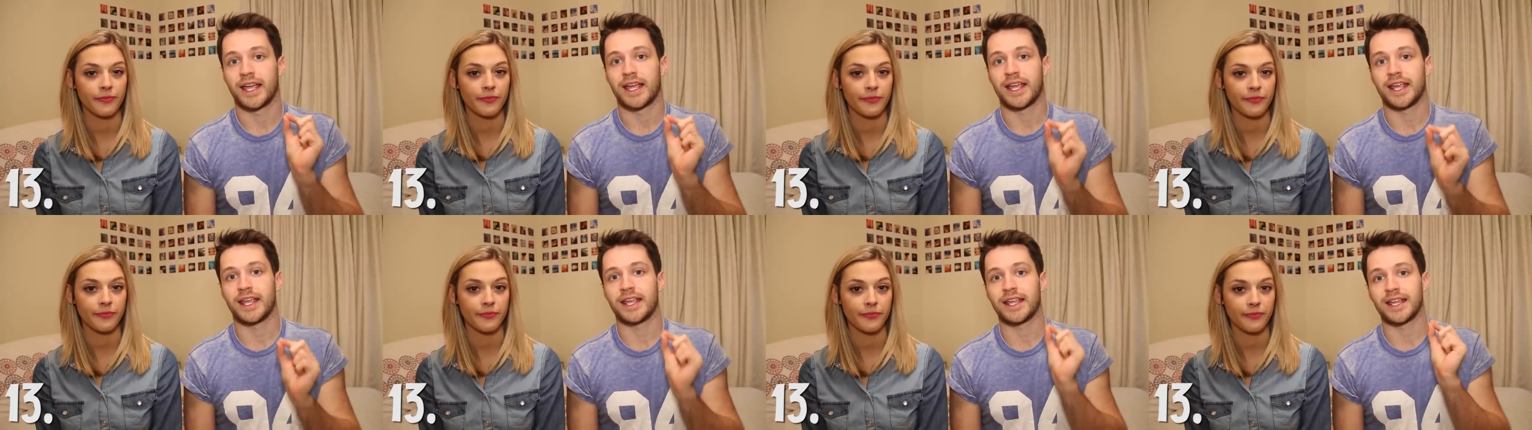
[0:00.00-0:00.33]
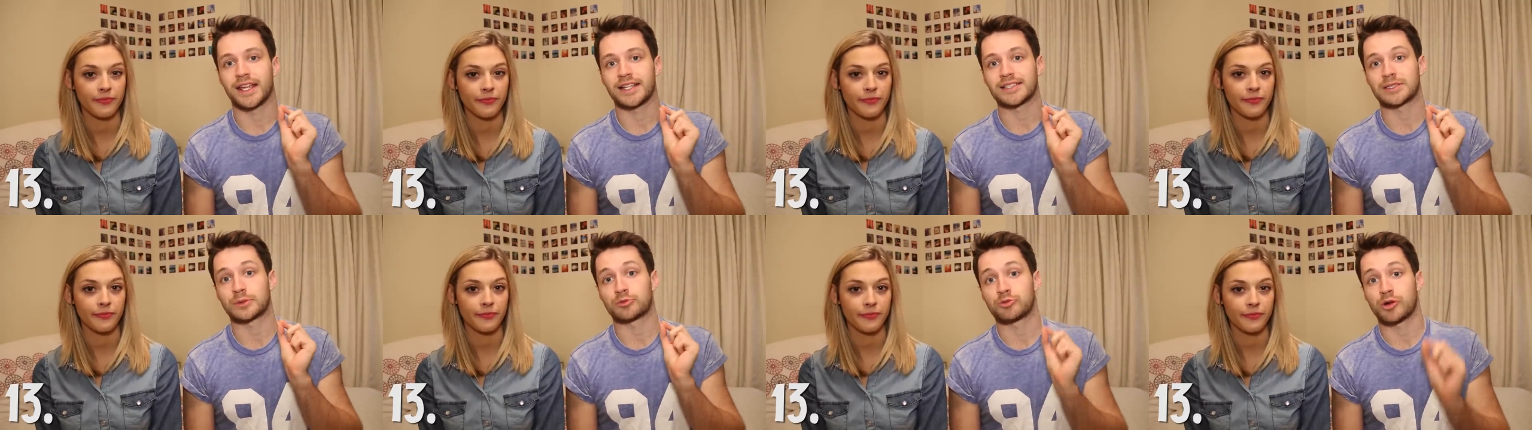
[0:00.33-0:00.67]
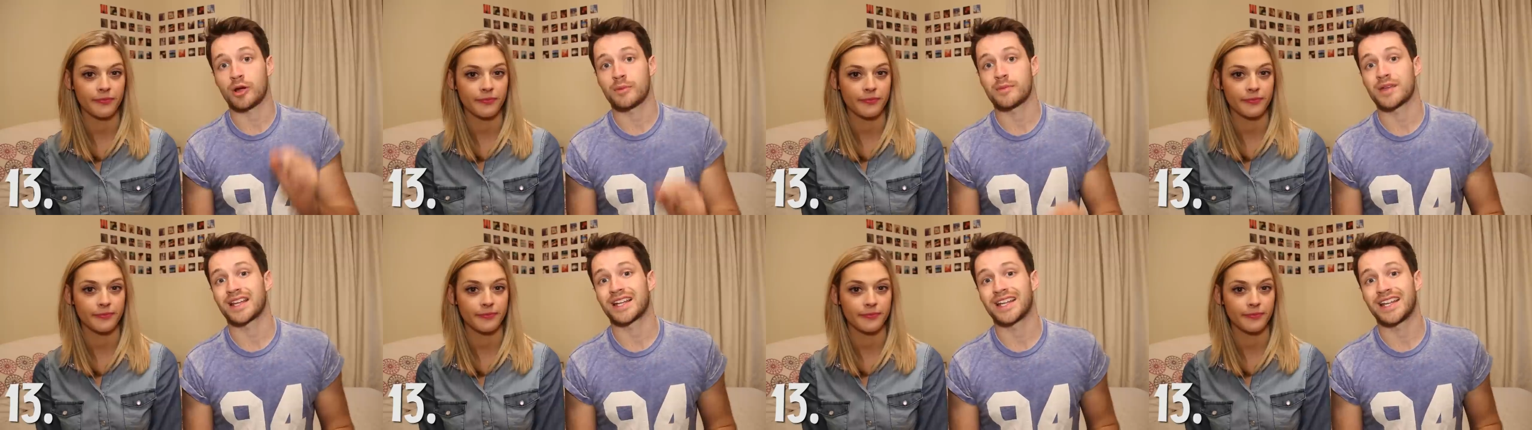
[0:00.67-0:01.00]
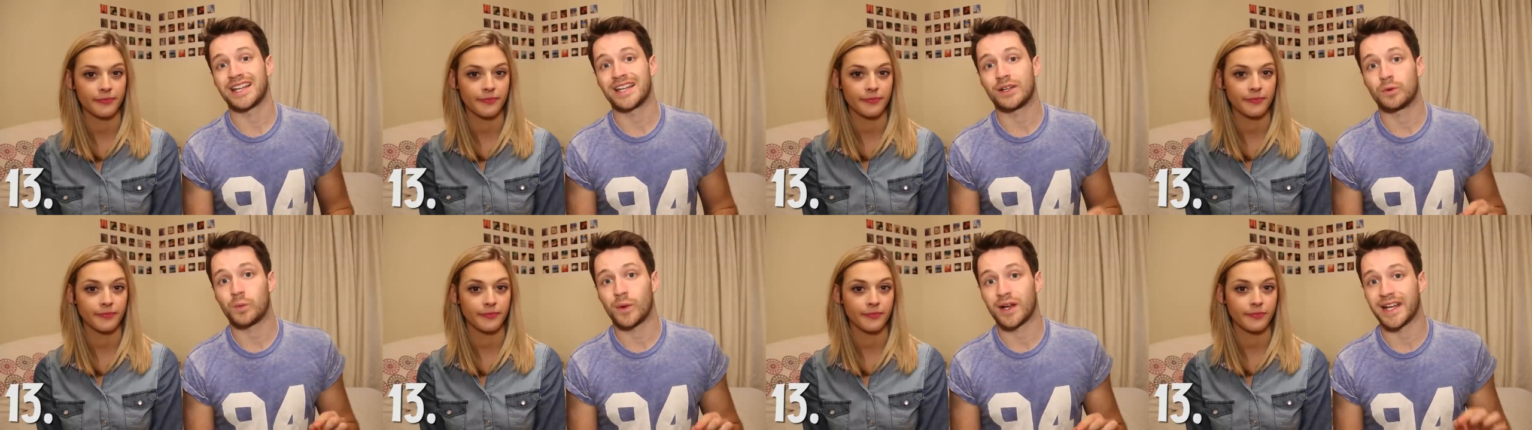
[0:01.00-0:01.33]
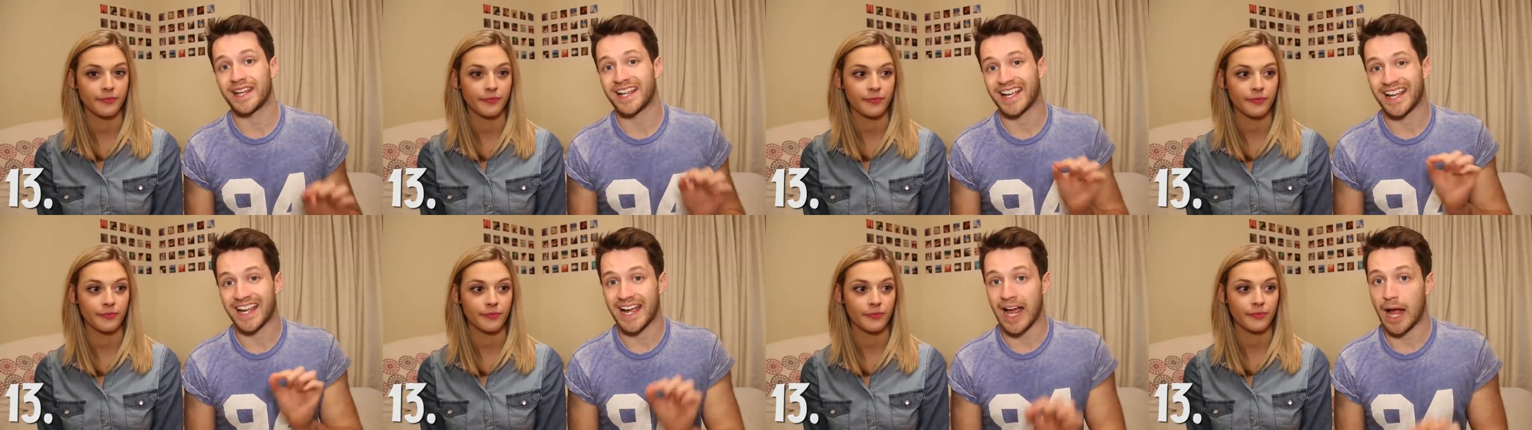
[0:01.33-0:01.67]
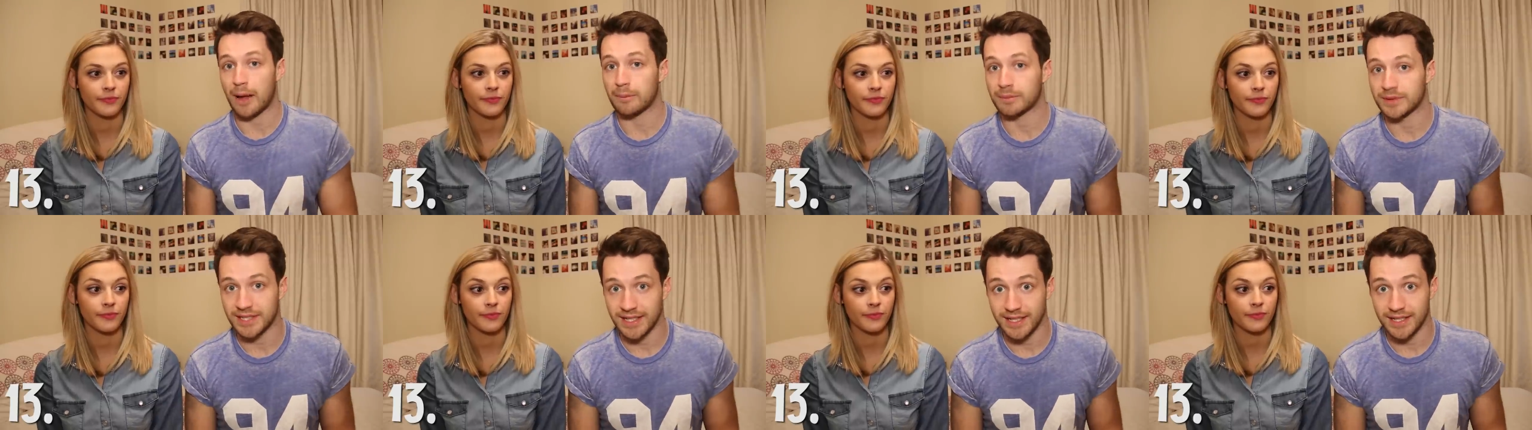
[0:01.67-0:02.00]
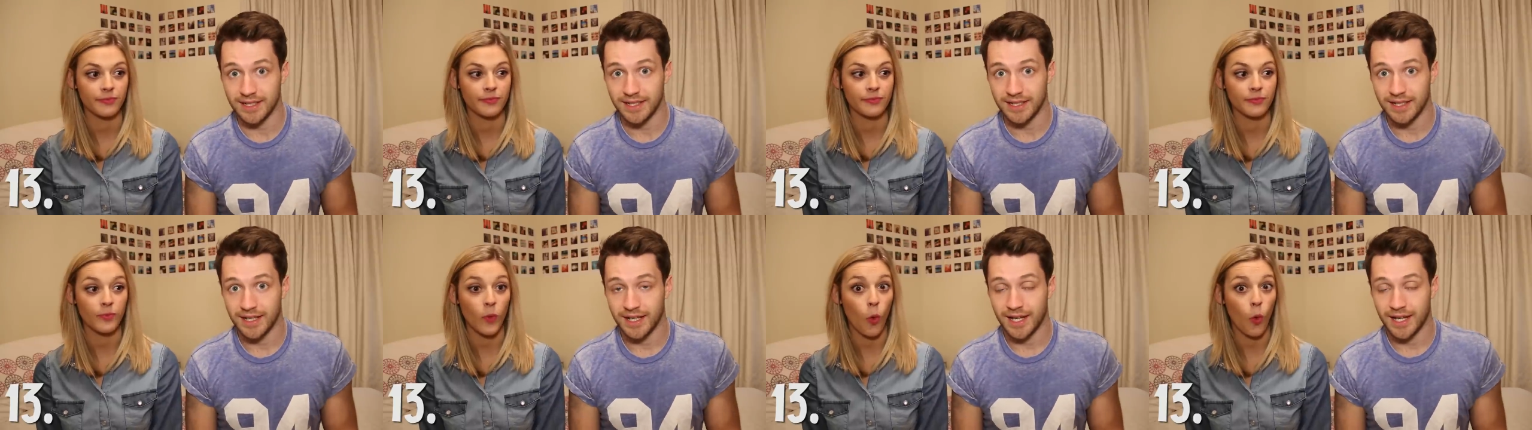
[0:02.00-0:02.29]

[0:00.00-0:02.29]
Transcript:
Speaker 1: He is a Premier League winning captain